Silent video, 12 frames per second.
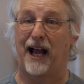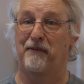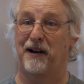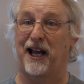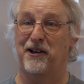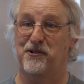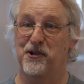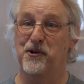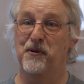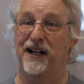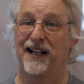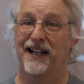And when I
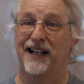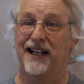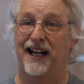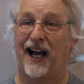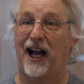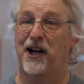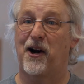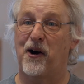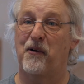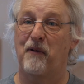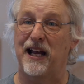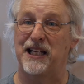do, I
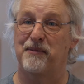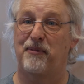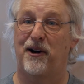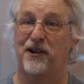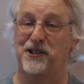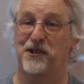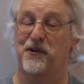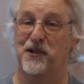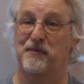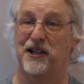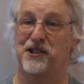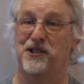can't wait to pass it on
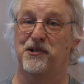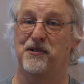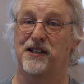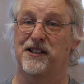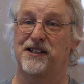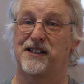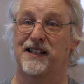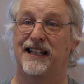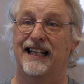to my students.